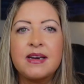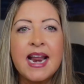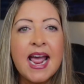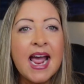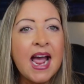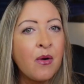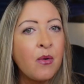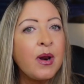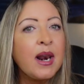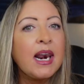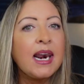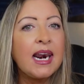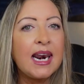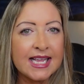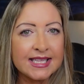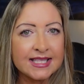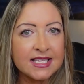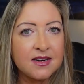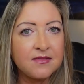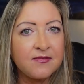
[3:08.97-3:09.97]
Now,
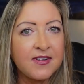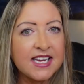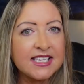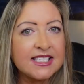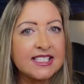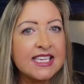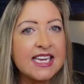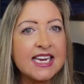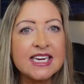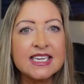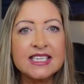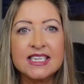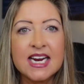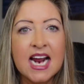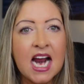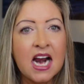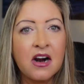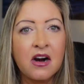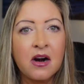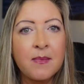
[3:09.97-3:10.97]
let's invest the
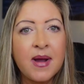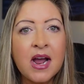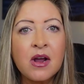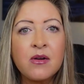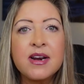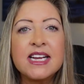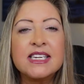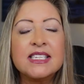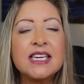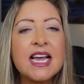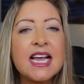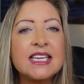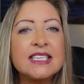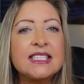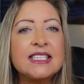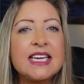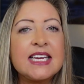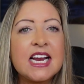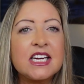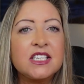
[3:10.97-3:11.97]
entire amount into
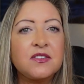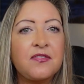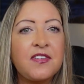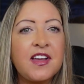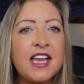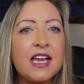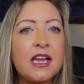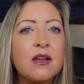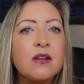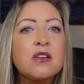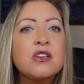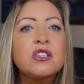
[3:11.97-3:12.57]
SCHV.